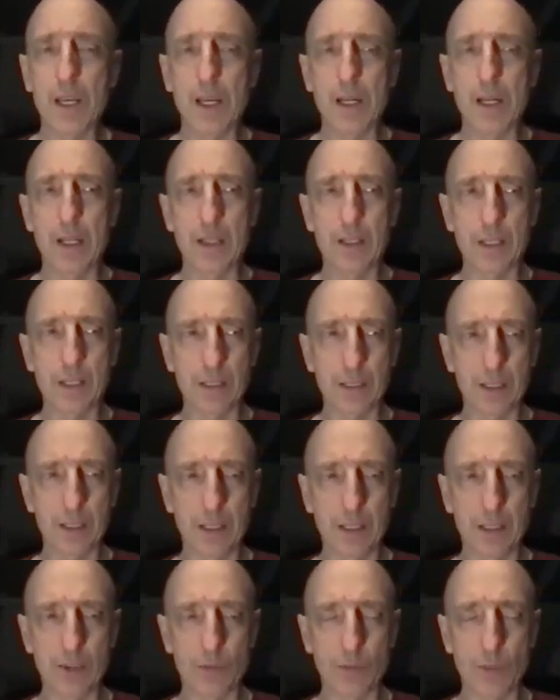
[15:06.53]
I think
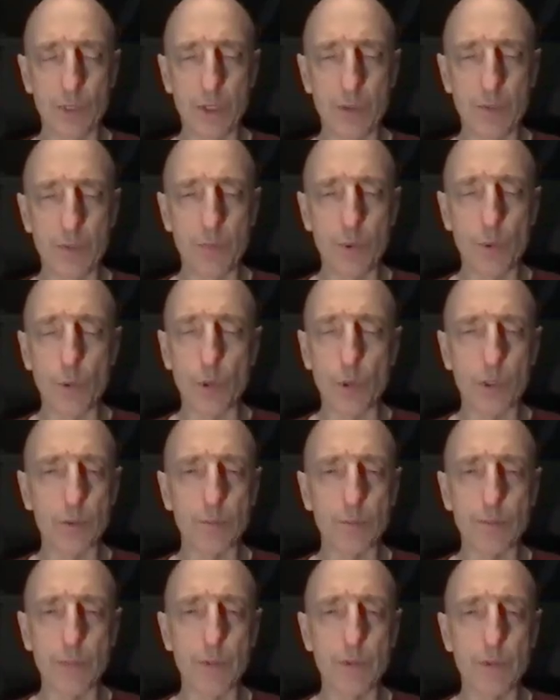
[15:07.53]
it's really
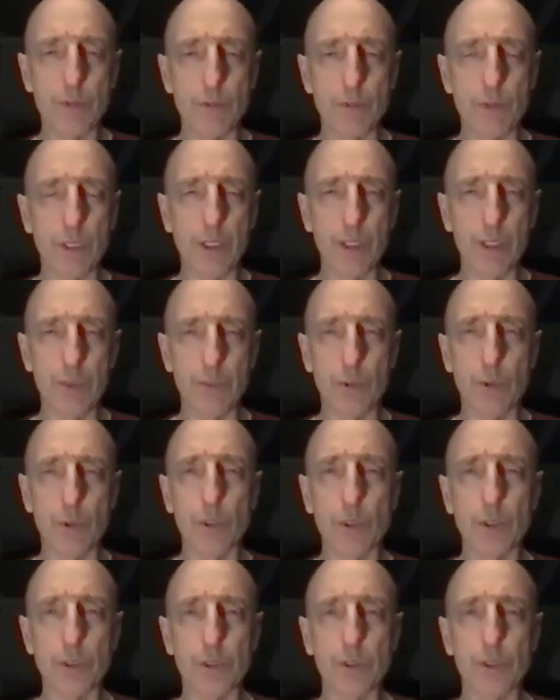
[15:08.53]
important, really
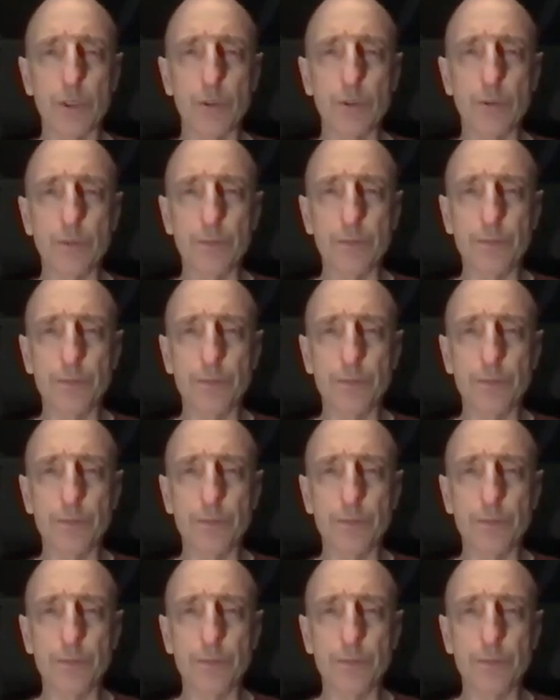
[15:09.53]
important.